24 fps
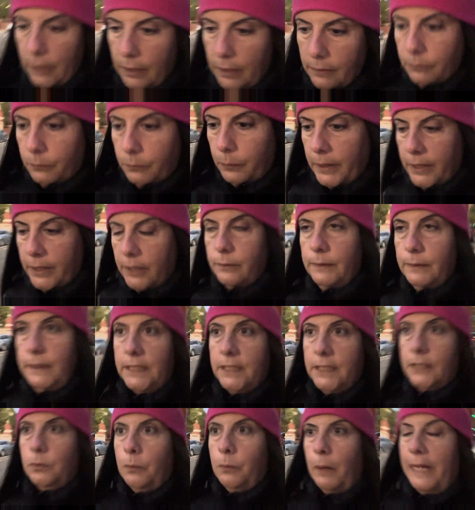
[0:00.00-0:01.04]
one of the
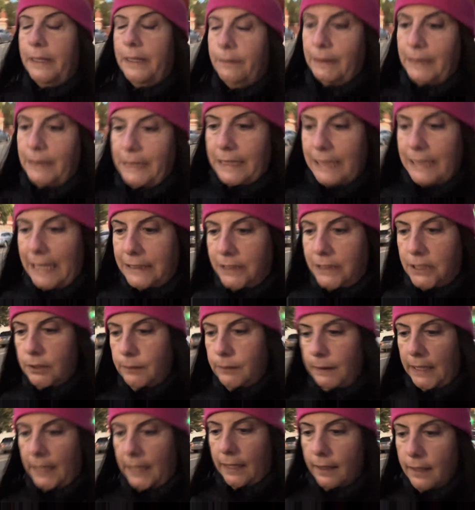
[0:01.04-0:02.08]
reasons why I really like
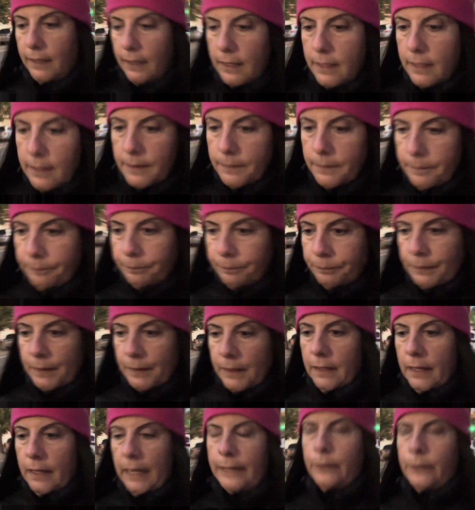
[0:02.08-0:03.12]
doing it.
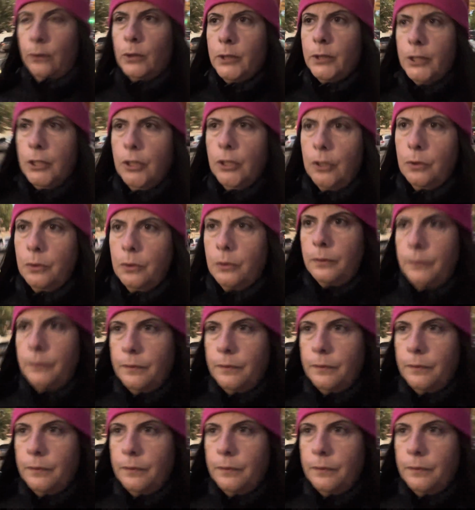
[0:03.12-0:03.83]
I also